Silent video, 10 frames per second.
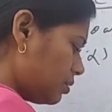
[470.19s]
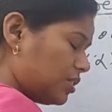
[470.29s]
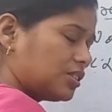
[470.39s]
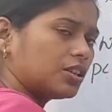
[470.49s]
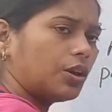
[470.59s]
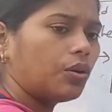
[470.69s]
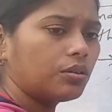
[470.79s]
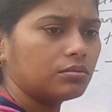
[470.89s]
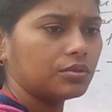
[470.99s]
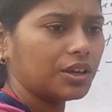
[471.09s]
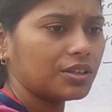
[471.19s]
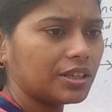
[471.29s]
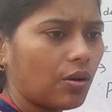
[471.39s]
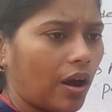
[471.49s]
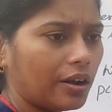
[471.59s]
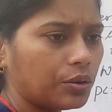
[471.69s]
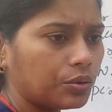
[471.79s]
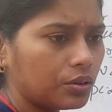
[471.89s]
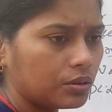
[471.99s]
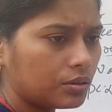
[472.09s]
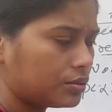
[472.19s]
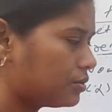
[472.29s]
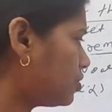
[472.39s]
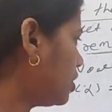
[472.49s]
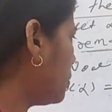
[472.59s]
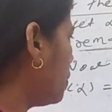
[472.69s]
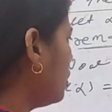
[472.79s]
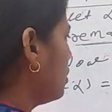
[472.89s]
this your is equal to 0